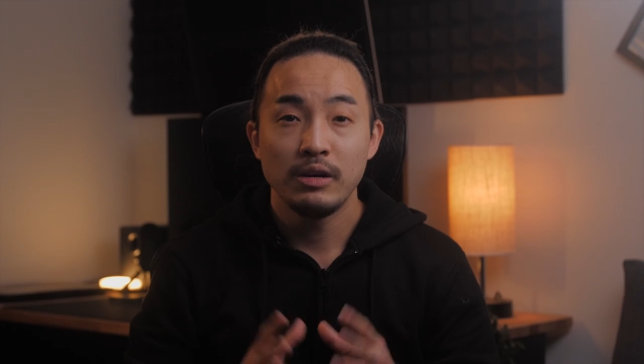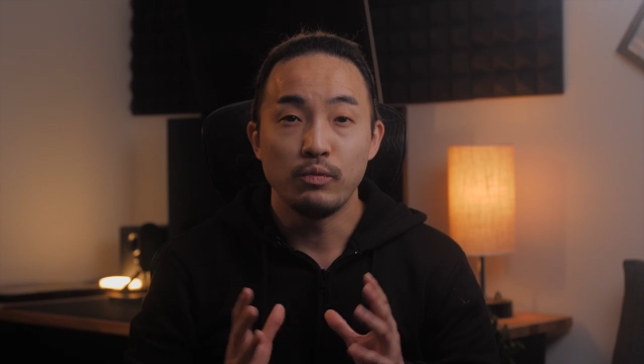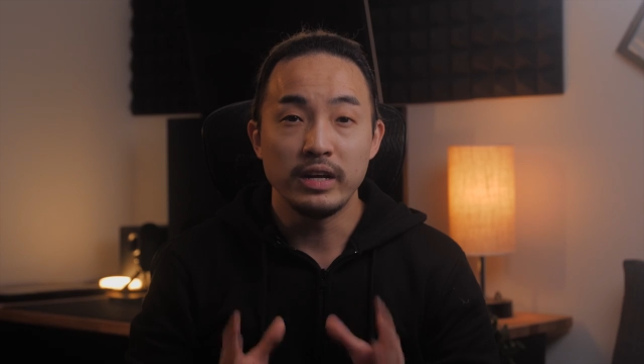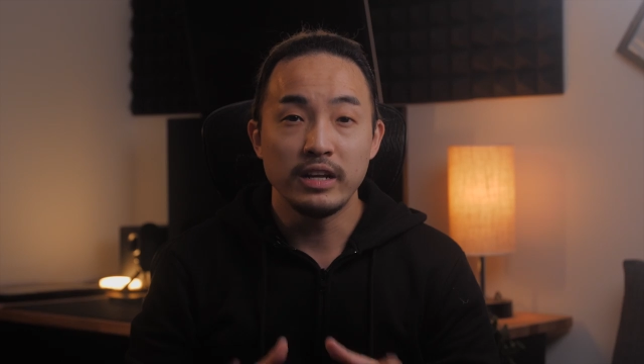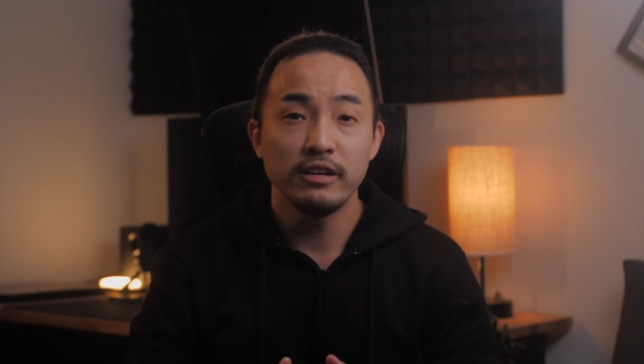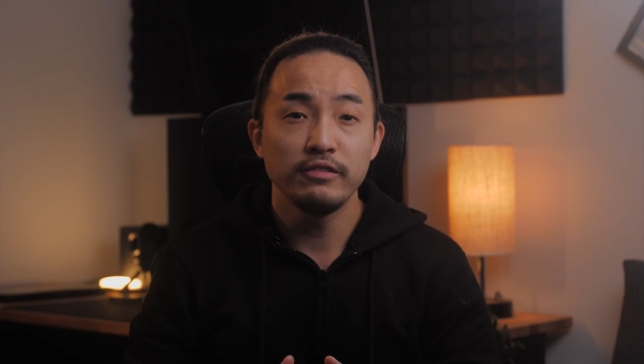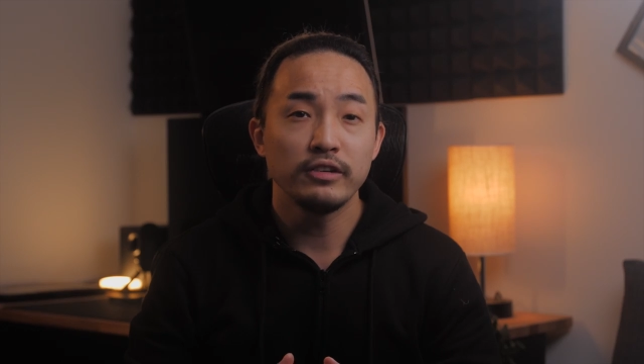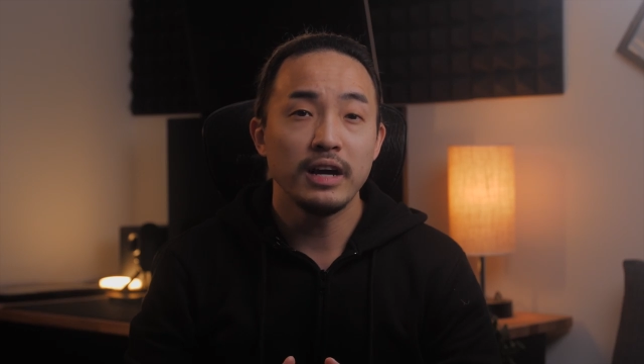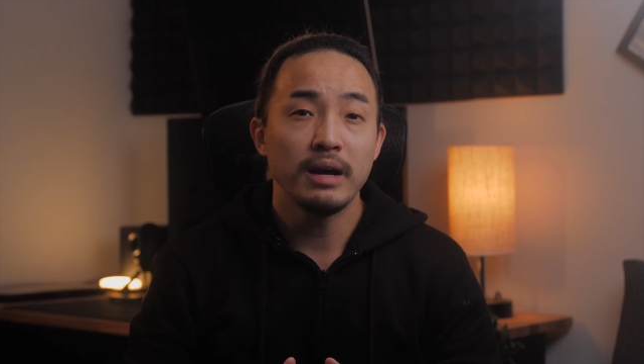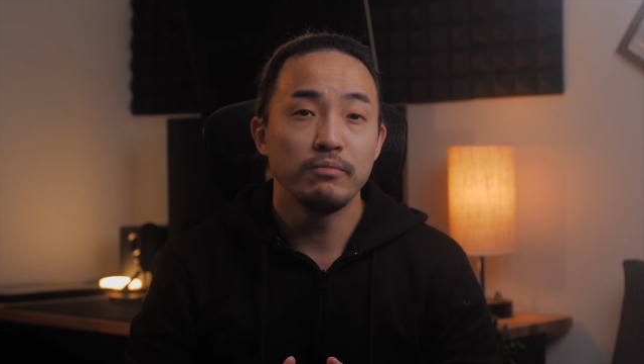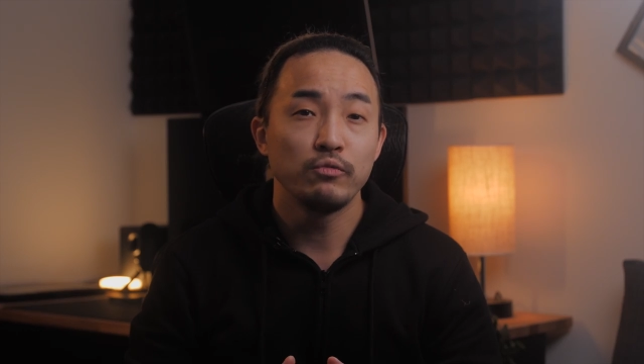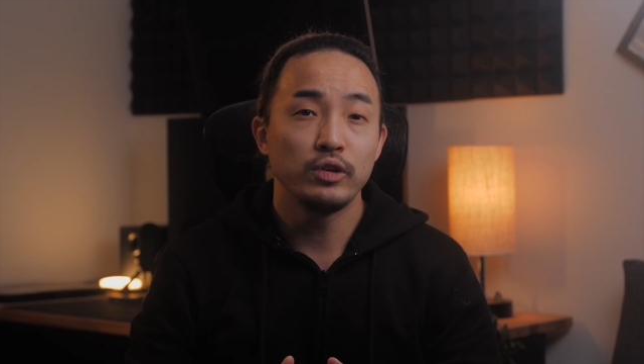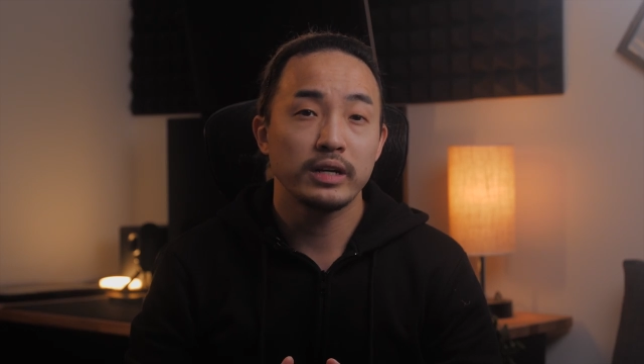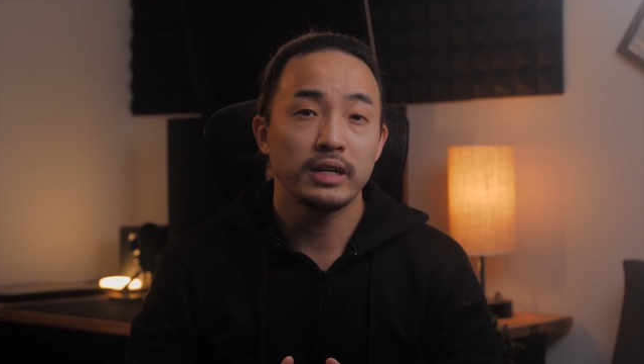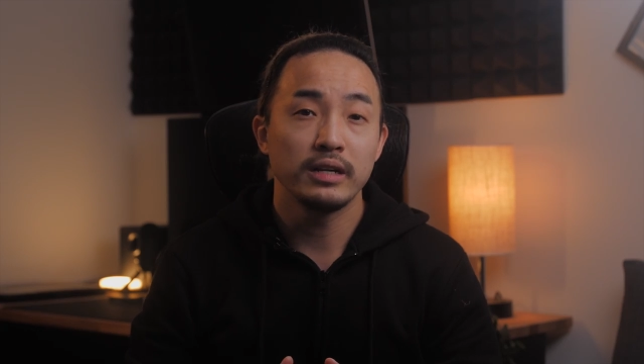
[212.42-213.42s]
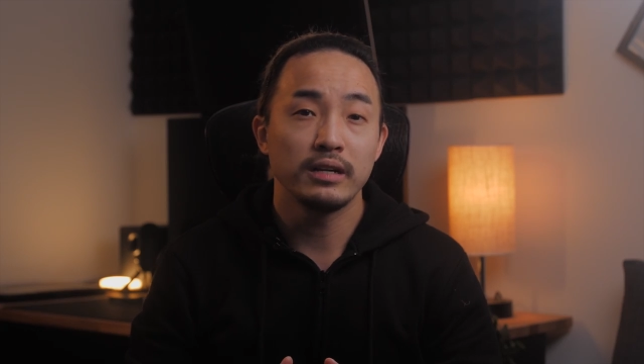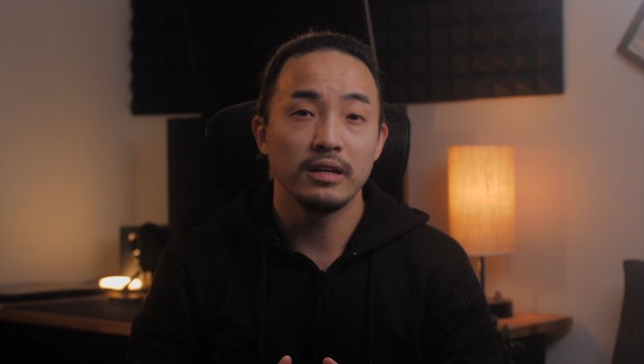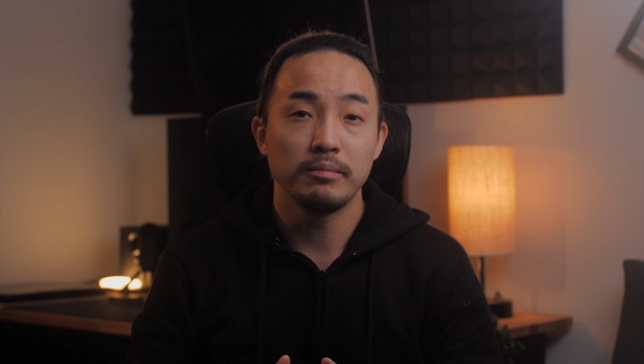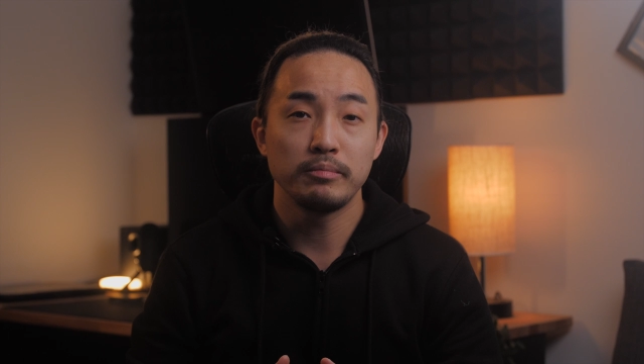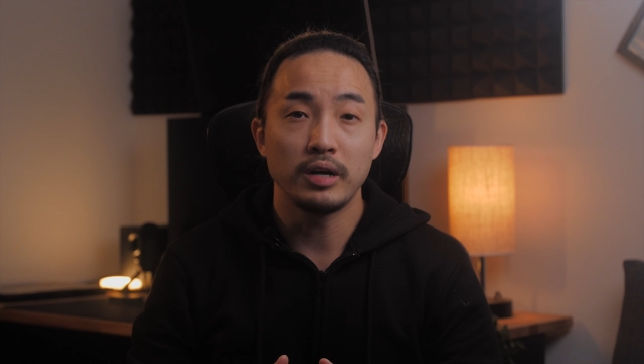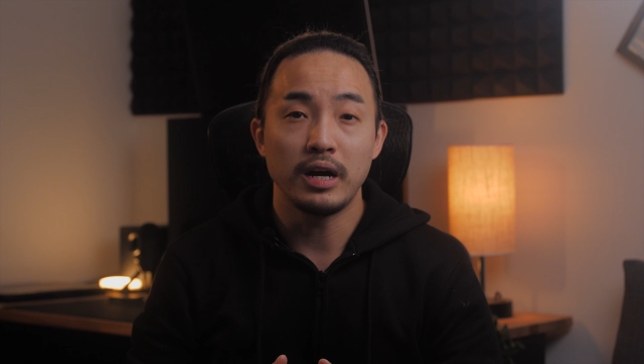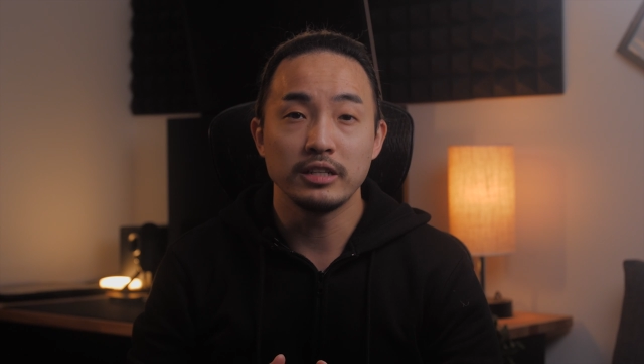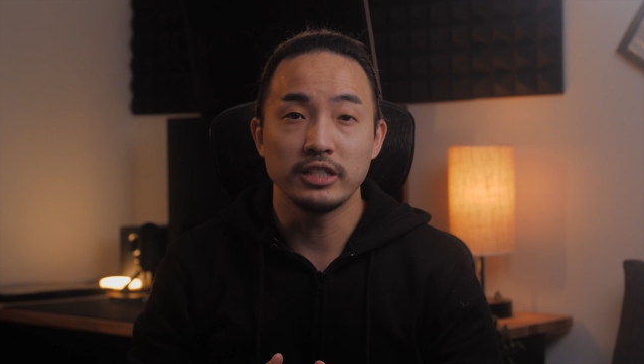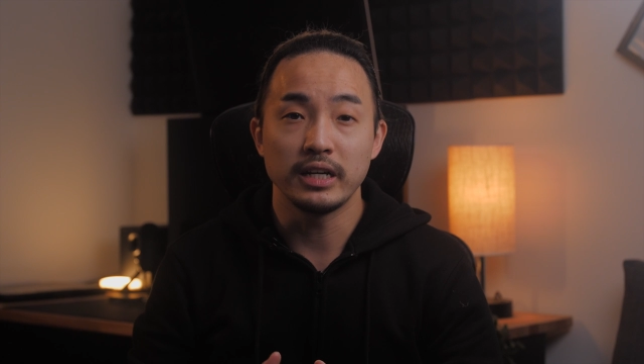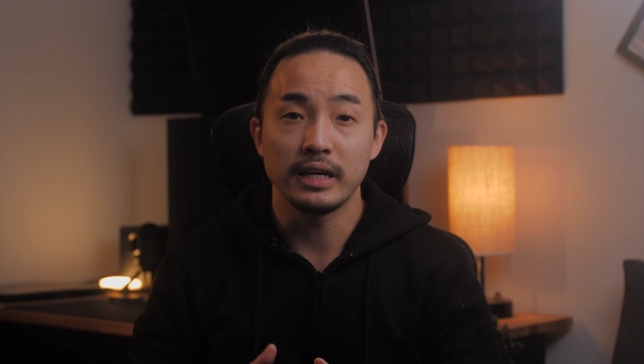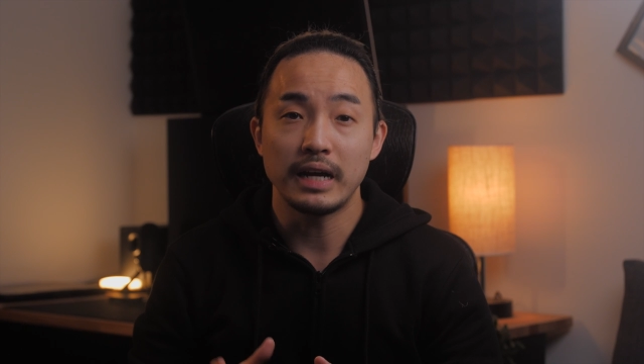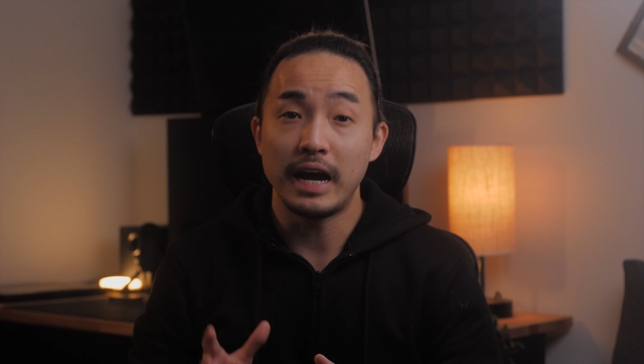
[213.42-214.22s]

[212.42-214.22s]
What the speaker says: Whenever I'm working on a project,